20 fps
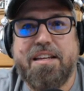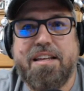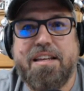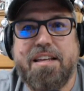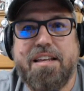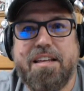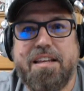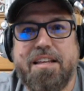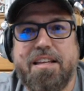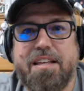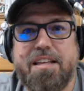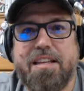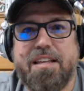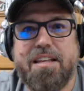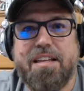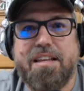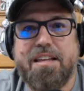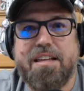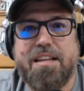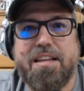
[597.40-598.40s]

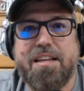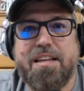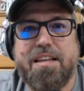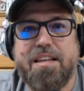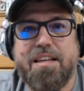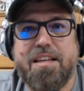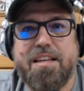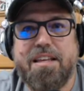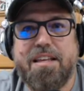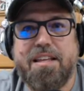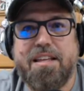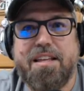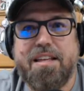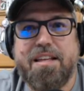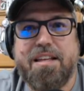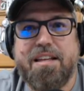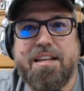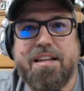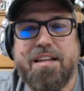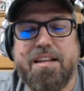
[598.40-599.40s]

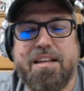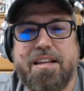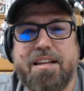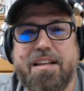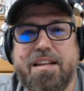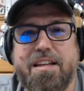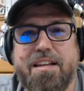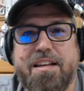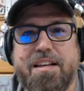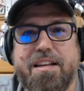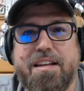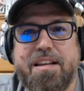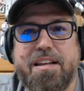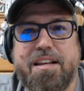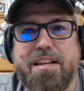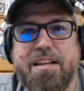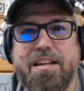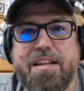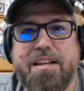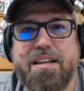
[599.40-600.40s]

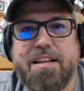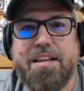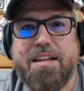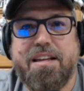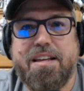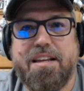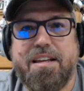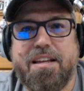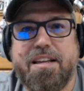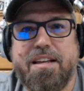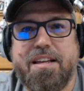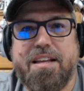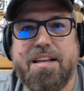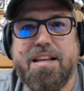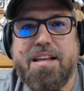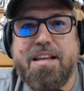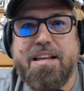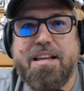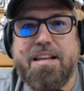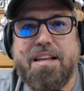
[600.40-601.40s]

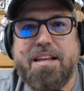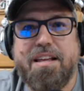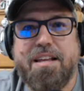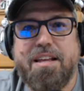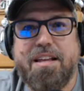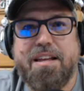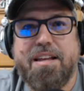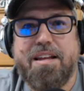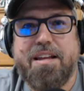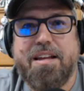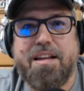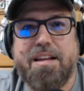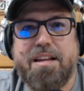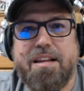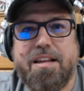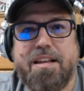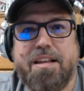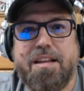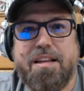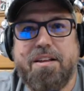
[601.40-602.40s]

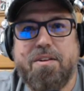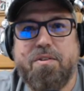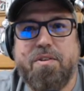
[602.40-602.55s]
[no speech]